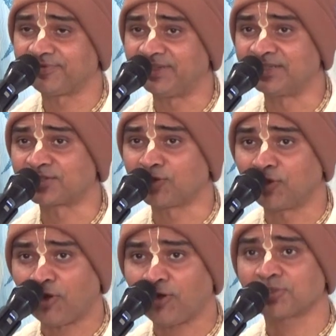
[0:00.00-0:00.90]
is
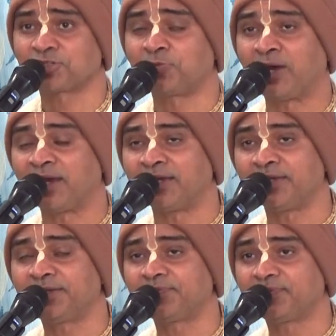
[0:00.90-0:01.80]
caused
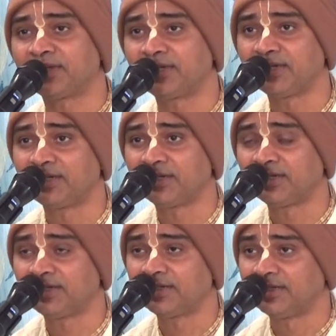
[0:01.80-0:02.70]
by
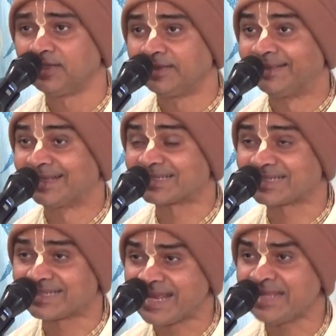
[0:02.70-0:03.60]
the
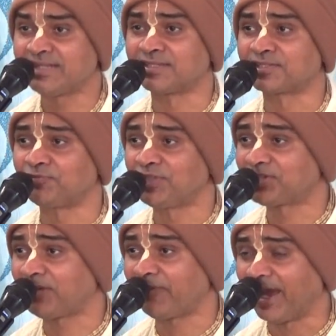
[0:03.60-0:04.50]
sins
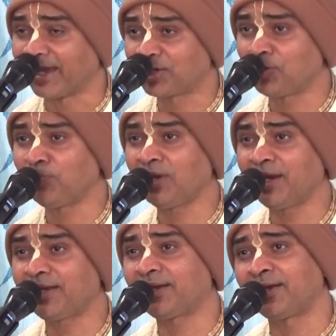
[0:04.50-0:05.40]
which have
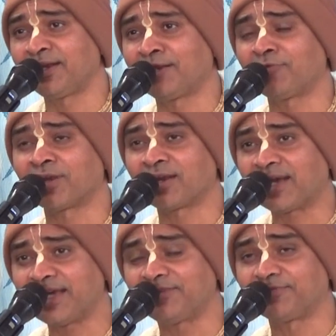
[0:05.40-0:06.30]
accumulated in our
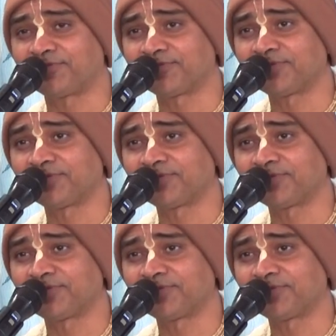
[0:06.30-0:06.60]
life